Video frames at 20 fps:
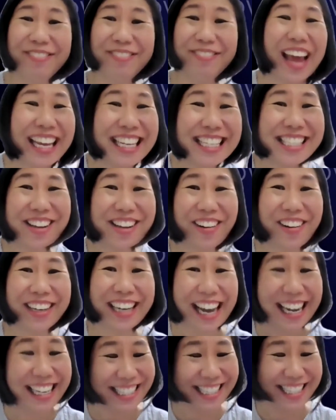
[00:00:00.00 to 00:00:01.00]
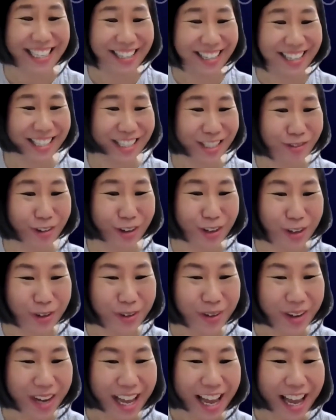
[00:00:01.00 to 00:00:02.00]
based on IT, this is for
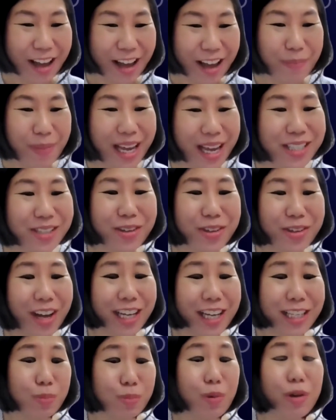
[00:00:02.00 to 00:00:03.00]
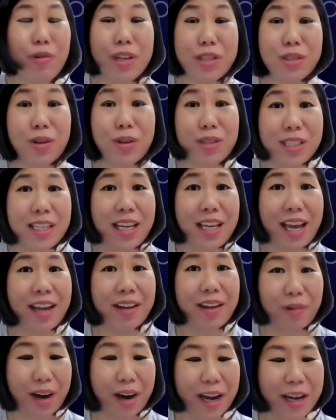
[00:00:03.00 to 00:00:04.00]
you. Based on your experience on
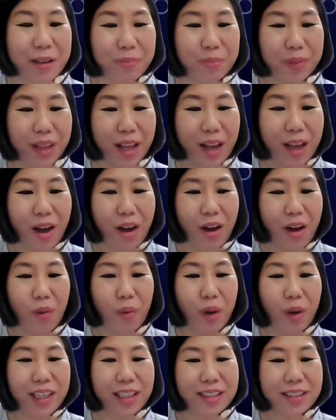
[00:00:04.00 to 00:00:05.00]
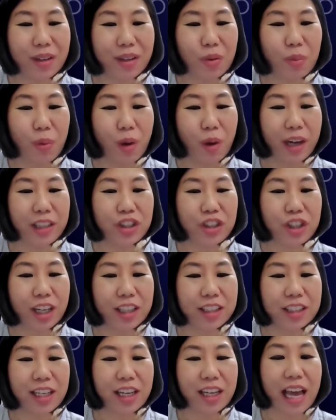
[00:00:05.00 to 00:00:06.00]
TA, right? What is the one
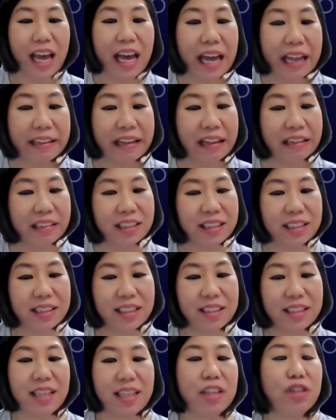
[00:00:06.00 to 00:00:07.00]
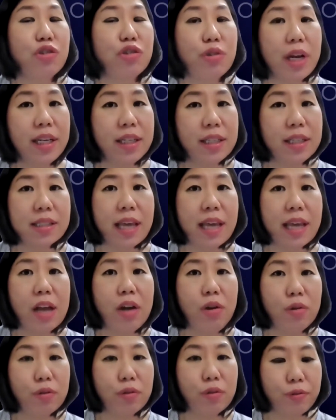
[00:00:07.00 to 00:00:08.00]
charting analysis that traders
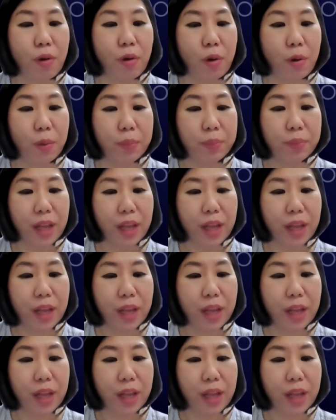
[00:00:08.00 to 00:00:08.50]
can look for